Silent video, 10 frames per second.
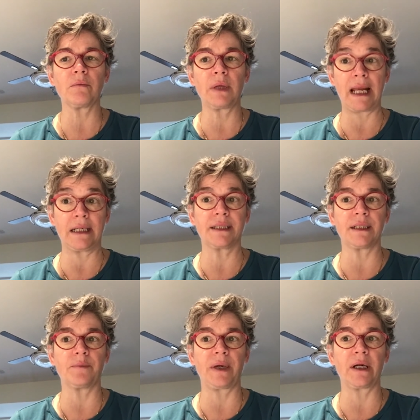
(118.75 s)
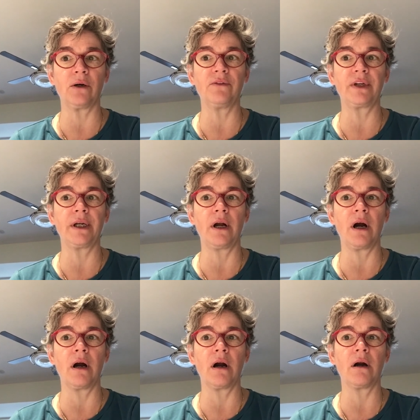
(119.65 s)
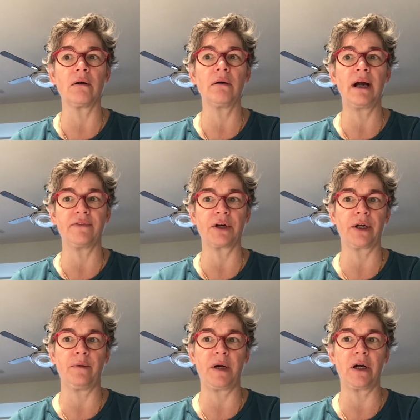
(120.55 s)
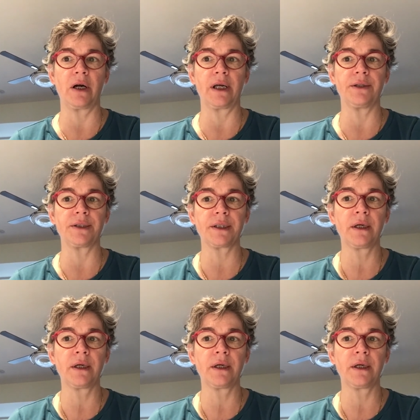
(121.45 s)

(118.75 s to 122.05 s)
getting sick by COVID are African Americans.